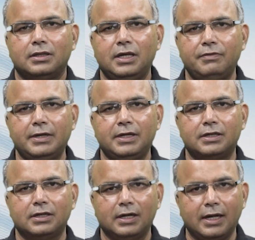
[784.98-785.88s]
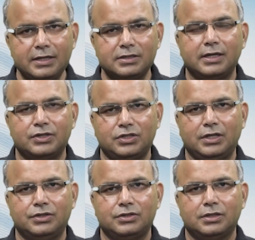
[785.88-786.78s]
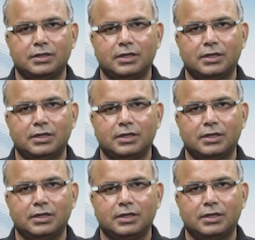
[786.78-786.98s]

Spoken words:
then we internalize that change